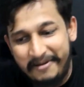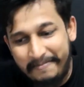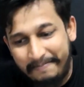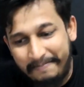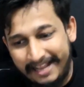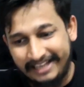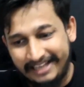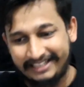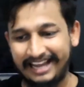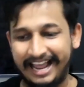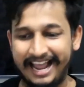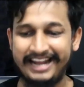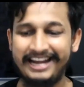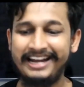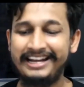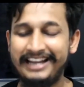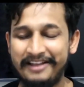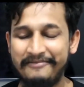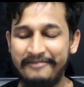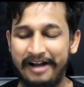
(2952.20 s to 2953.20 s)
be placed
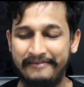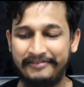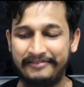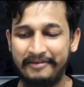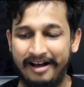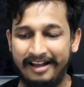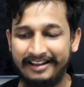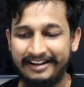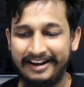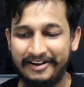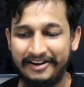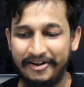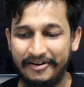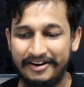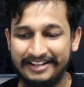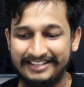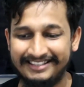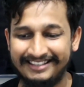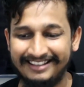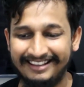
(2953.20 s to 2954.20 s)
anytime after market
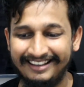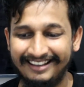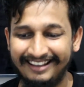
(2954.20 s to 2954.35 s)
orders?